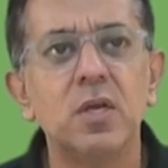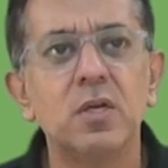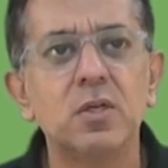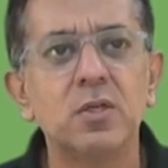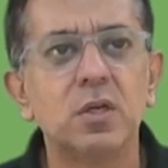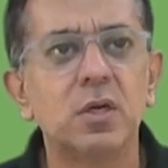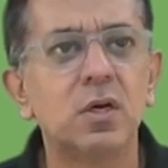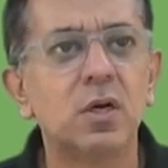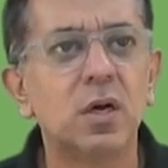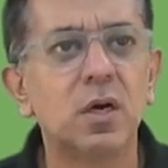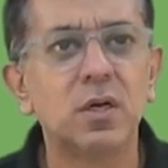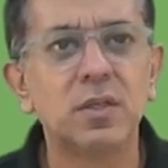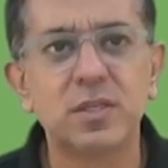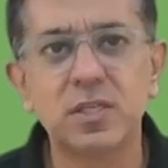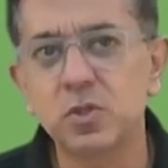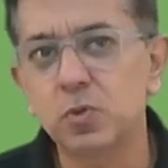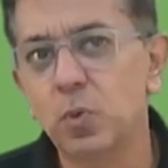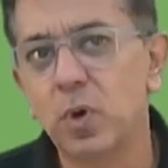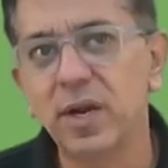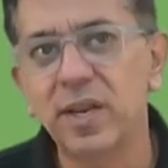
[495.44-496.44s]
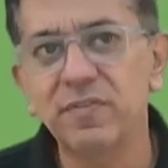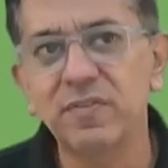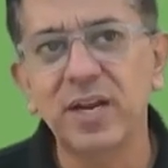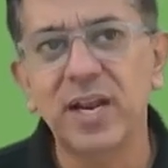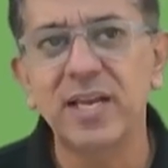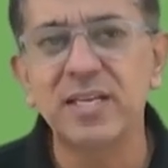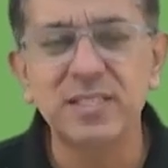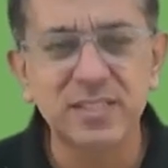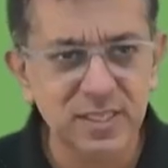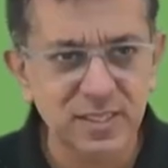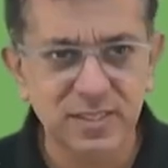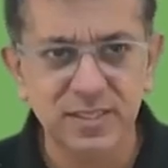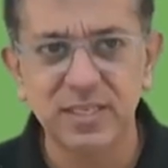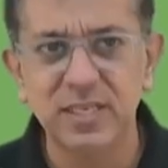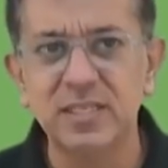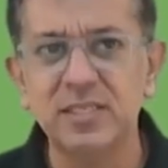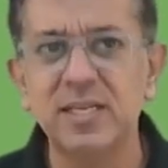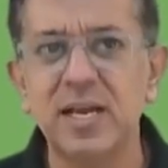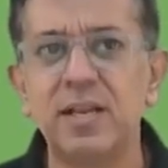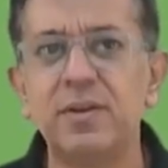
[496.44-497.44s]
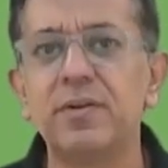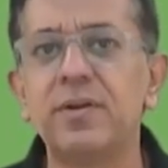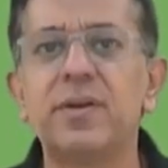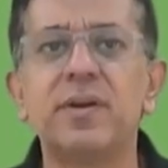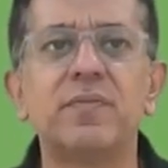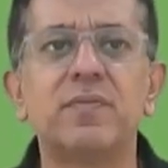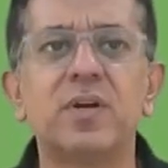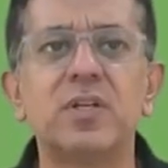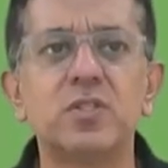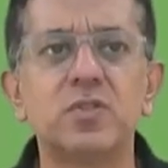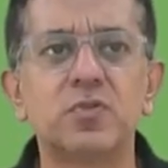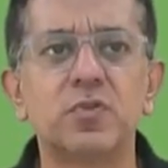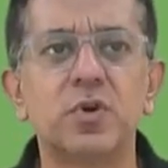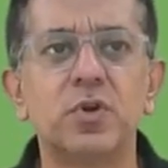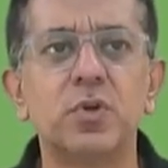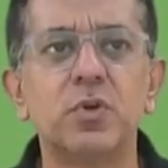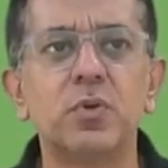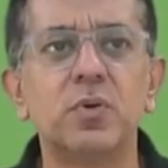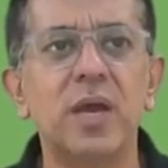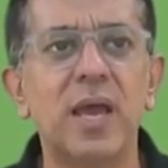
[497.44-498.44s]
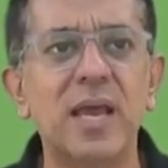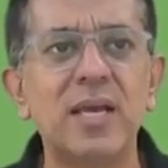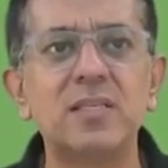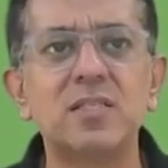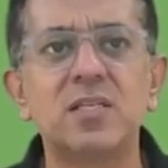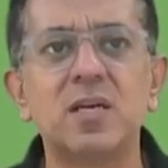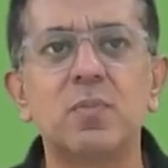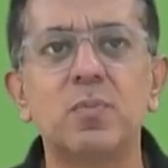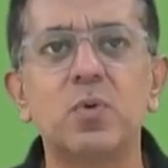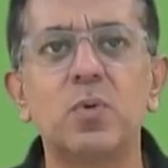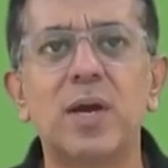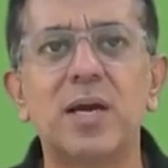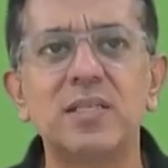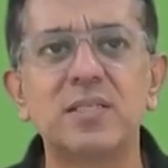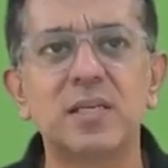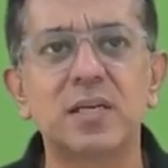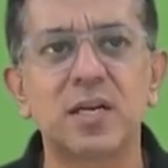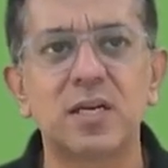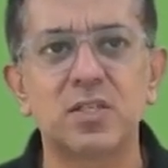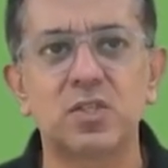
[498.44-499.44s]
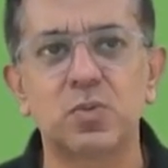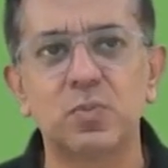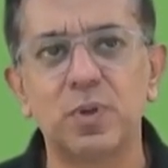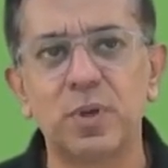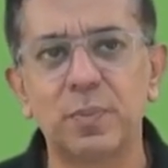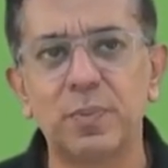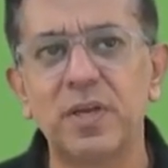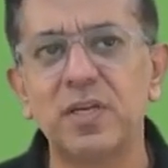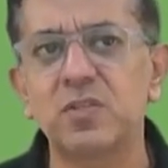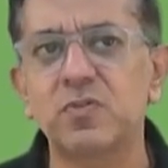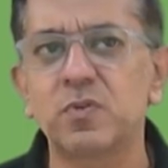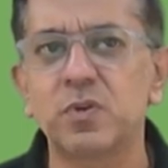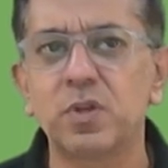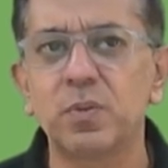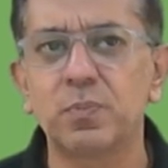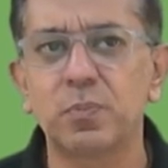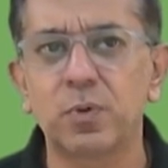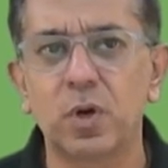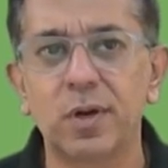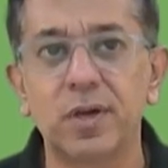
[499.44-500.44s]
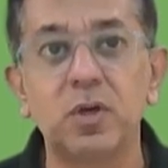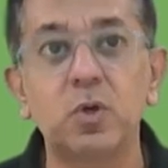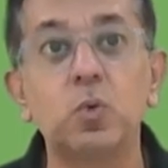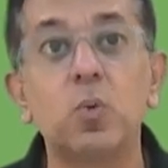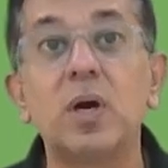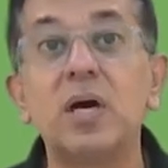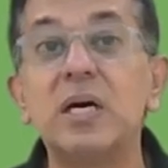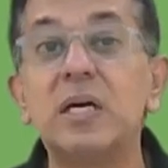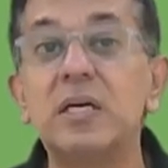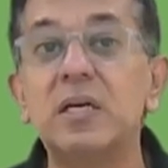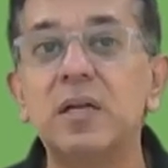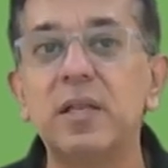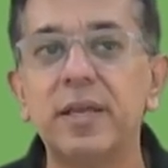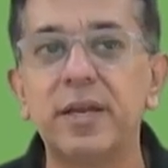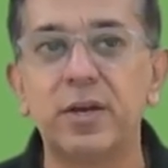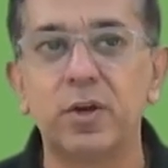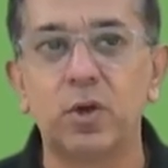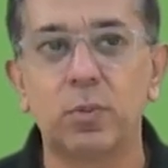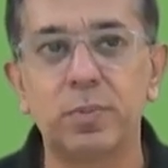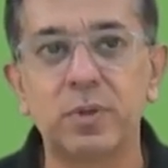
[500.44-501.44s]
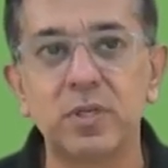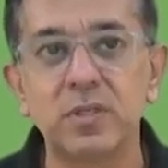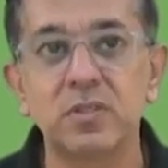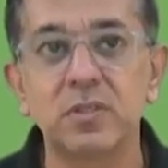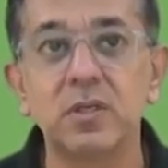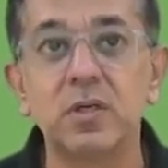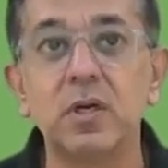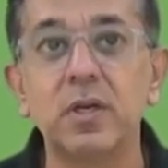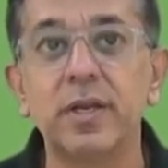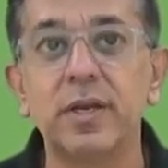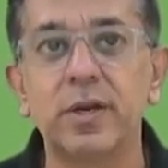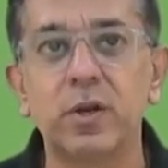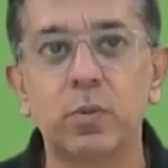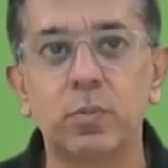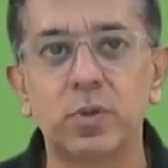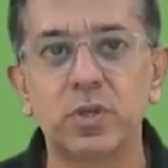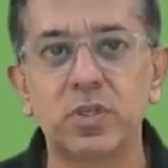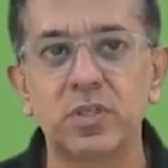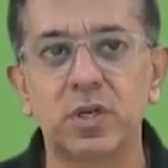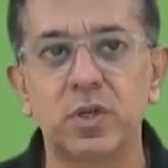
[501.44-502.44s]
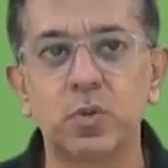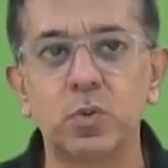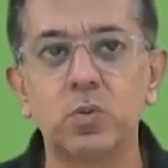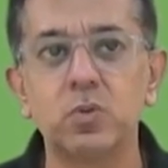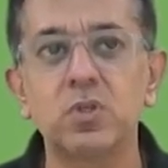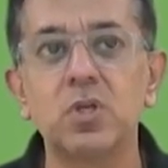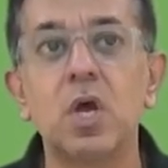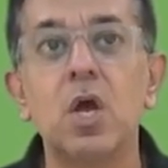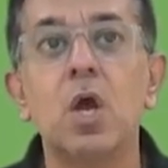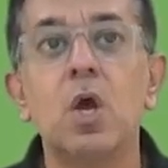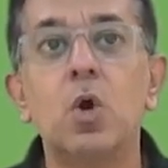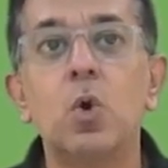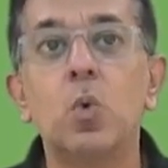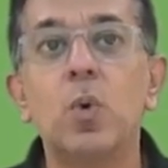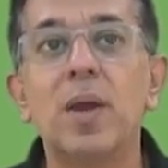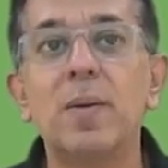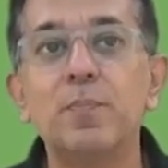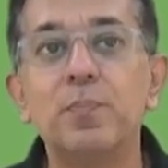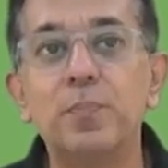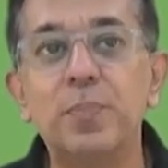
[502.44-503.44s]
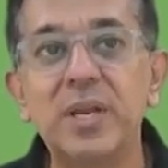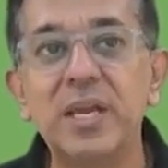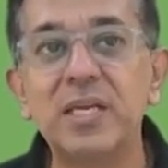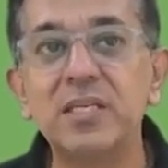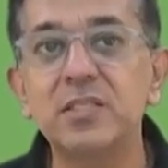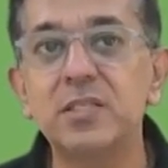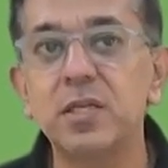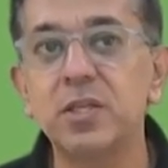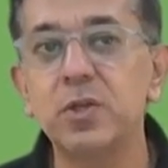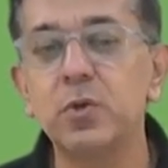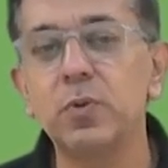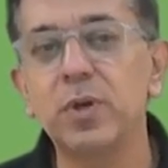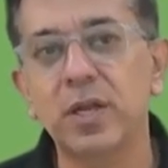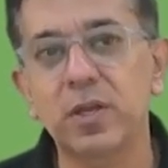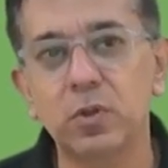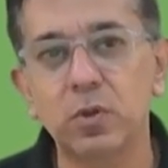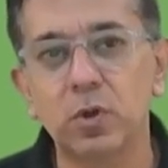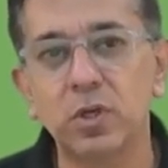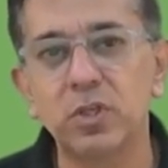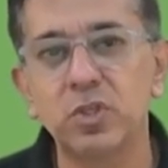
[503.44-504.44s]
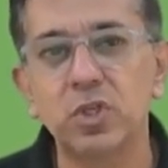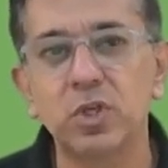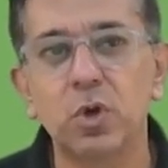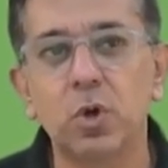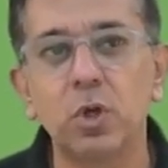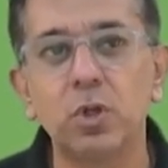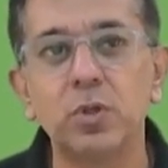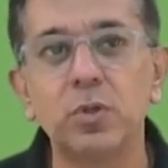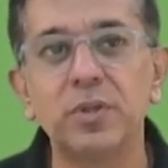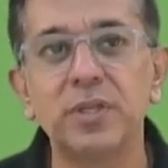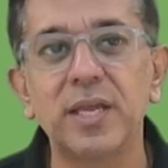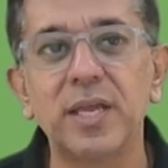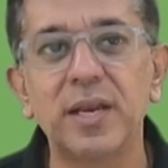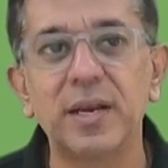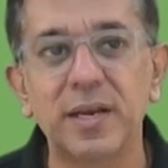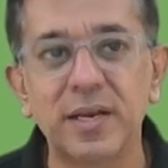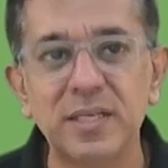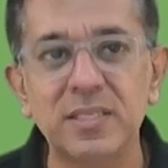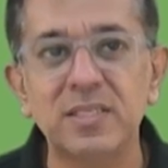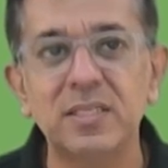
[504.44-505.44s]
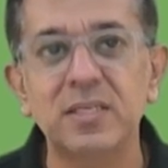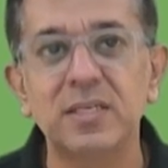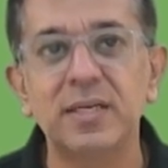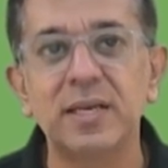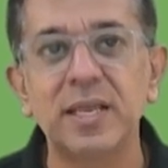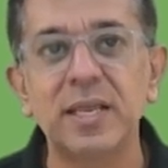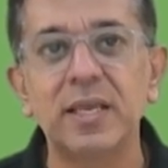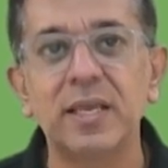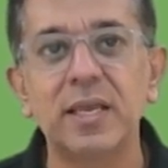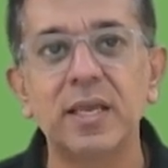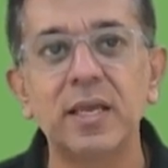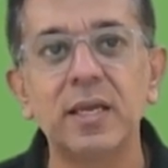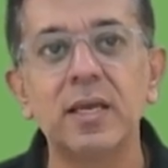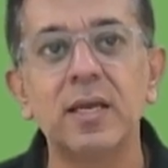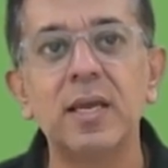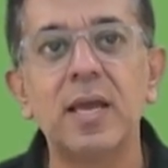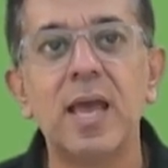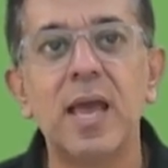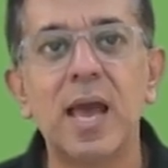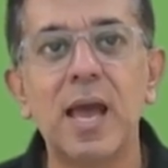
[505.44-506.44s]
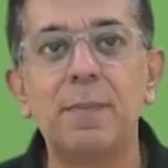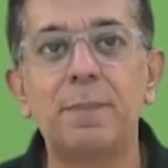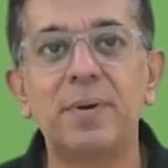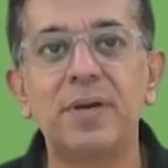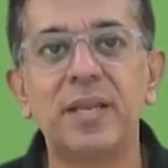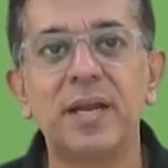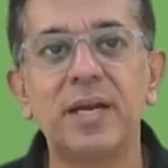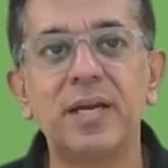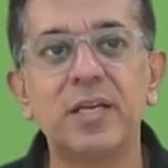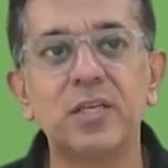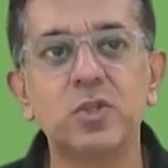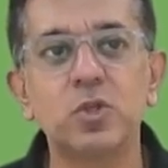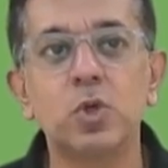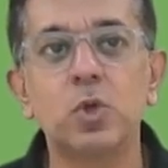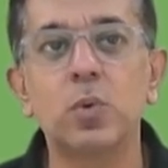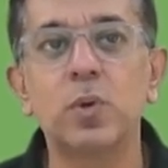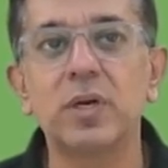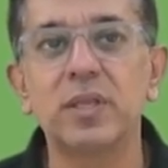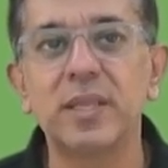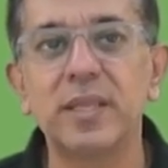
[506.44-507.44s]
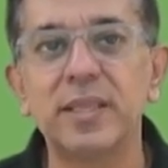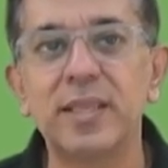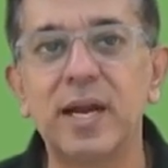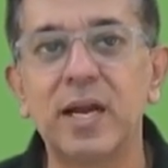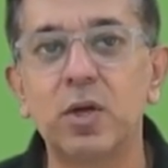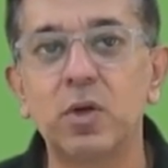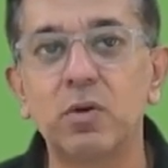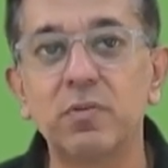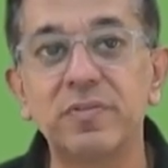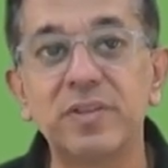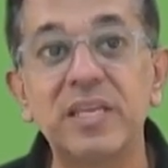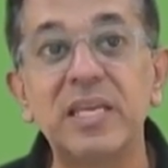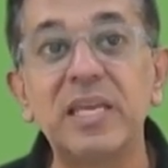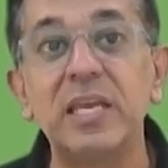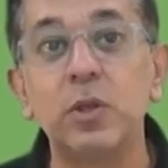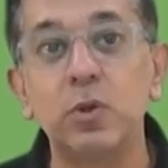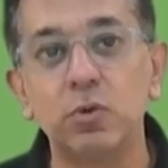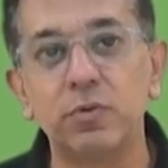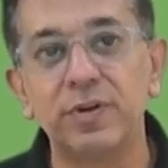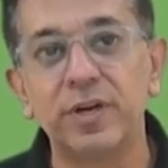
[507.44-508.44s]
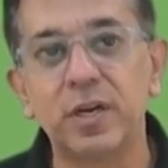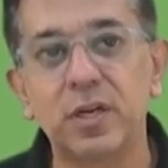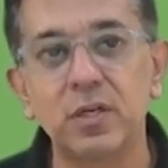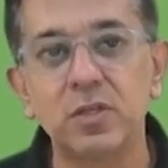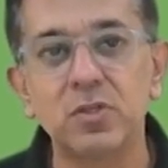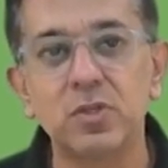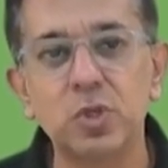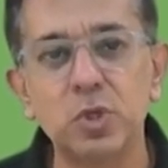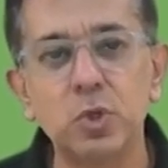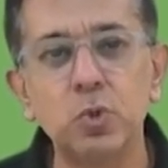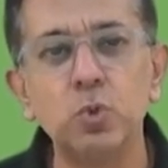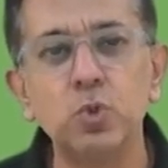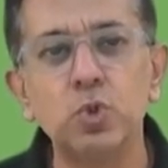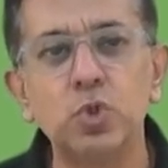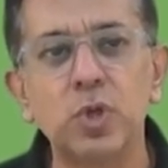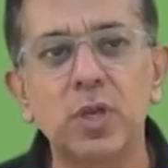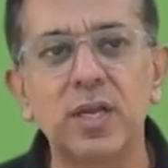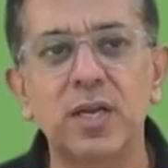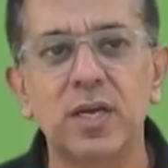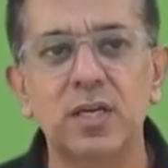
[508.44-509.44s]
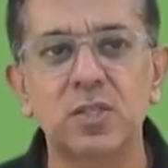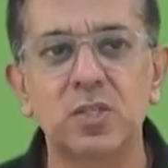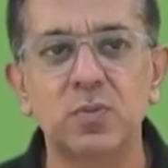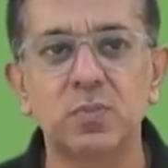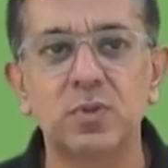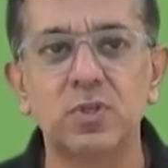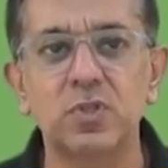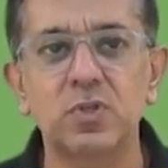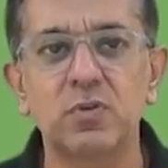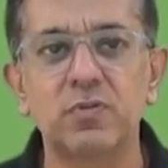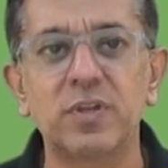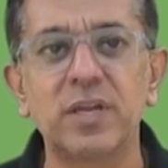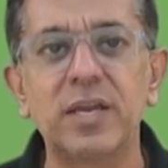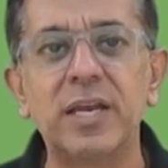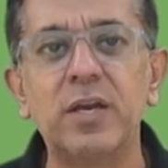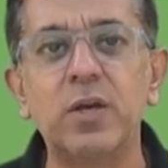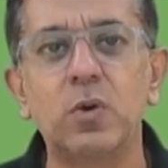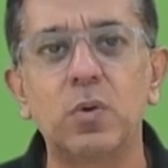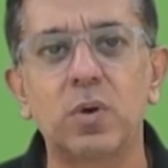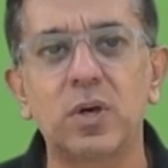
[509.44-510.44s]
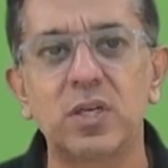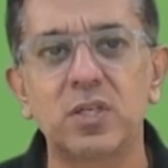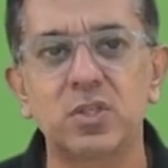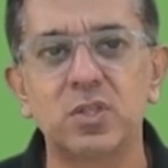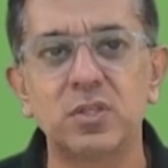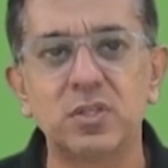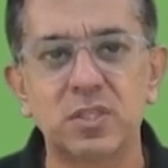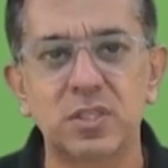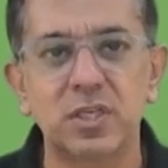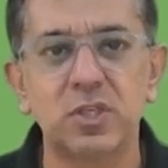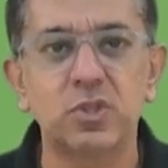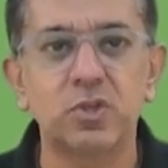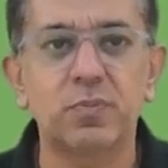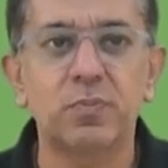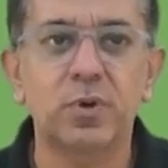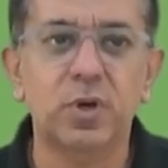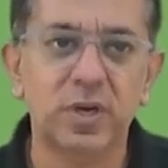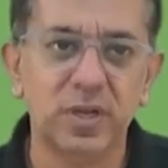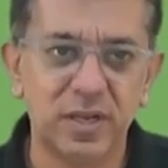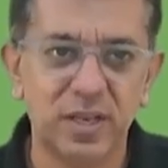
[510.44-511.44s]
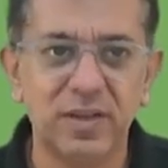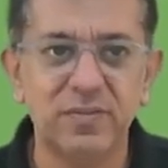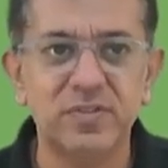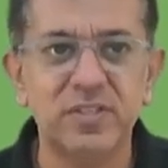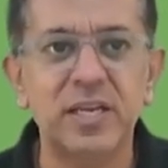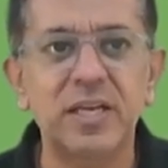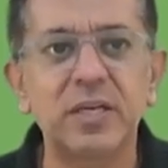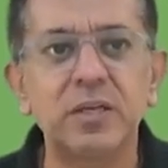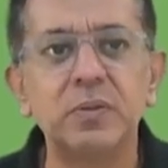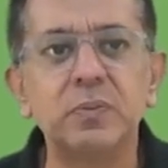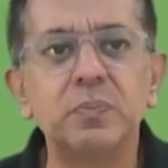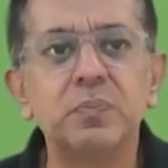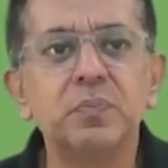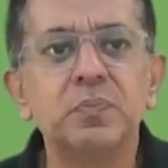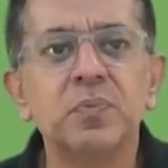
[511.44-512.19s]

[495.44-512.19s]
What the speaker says: This is whatever ICAI says. I'll read it once for you. SW has a customer base for the product who are early adopters. Early adopters are those who embrace the new technology, although their risk-taking appetite is lower than that of the innovators, usually customers of the introduction stage of product lifecycle.